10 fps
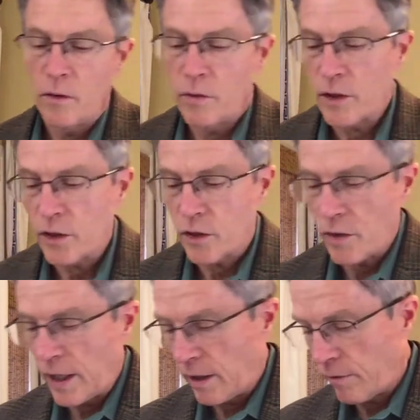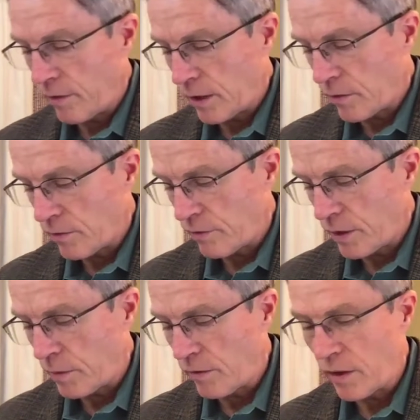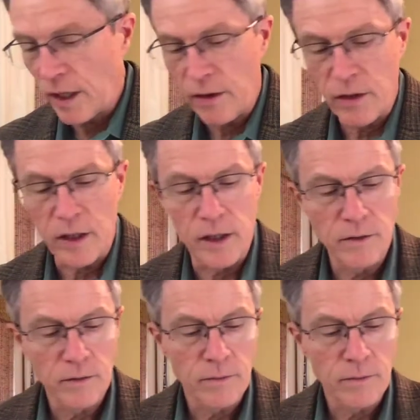which is you have atrial fib every now and then,